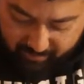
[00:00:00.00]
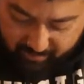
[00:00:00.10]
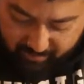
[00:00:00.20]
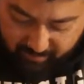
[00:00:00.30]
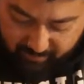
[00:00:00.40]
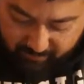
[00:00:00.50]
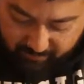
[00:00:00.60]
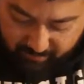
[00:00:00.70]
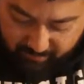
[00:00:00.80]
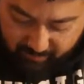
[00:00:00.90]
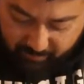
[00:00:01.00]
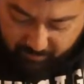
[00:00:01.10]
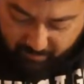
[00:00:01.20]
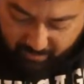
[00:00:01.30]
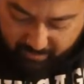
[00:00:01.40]
and you
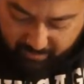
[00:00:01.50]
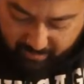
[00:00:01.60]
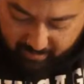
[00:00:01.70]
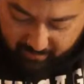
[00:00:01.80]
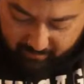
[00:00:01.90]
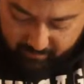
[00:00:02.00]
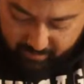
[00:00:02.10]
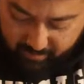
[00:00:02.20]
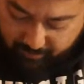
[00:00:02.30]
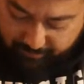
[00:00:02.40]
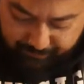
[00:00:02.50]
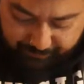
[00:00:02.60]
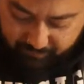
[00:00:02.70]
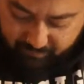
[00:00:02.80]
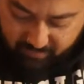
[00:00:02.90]
pull that thing out on the table
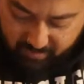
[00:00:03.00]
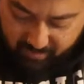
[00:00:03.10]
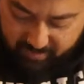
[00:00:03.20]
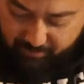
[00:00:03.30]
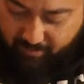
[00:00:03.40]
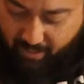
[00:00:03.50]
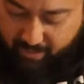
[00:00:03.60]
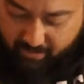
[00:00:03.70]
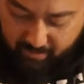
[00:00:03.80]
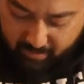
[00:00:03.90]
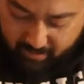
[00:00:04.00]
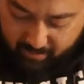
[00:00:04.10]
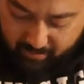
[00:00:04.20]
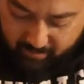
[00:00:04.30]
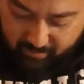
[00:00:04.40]
to play it,
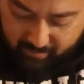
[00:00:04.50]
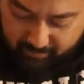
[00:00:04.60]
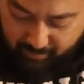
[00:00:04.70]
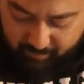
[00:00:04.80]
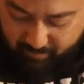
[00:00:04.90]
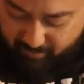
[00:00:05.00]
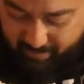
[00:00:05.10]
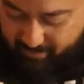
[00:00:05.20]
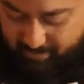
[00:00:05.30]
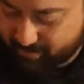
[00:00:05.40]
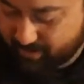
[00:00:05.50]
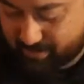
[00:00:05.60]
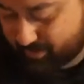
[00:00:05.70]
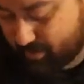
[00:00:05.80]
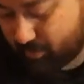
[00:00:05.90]
people can be like,
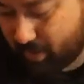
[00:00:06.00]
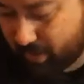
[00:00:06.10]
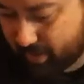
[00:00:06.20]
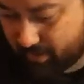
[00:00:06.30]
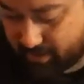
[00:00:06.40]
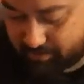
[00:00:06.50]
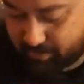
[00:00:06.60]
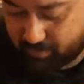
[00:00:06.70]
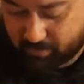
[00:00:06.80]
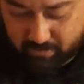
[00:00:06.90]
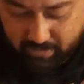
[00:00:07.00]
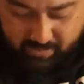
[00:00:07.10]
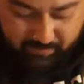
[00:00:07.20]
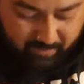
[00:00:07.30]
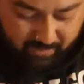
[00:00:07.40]
there's no way. It's been
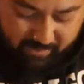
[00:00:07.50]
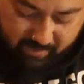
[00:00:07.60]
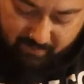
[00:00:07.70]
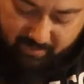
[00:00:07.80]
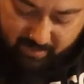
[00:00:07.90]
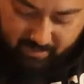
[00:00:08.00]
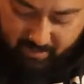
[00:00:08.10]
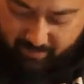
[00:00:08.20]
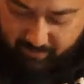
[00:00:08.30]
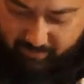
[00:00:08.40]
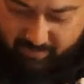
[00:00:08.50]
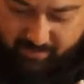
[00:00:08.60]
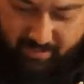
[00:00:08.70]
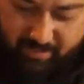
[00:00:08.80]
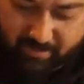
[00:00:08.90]
released for like 17 hours
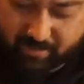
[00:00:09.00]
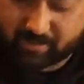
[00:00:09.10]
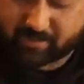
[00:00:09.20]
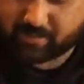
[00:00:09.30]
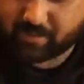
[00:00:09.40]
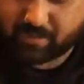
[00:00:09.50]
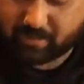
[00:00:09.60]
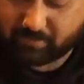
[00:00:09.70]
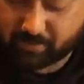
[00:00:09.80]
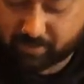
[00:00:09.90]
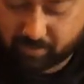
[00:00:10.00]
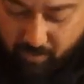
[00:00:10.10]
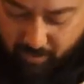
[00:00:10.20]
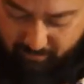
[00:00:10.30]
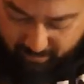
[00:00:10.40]
and there's like a
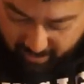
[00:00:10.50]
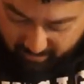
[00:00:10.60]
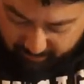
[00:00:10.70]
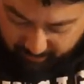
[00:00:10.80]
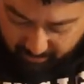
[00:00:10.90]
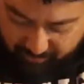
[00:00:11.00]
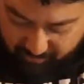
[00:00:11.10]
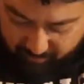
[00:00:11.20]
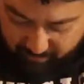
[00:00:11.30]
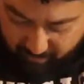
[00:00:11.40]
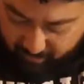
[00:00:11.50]
200-hour paint job on it.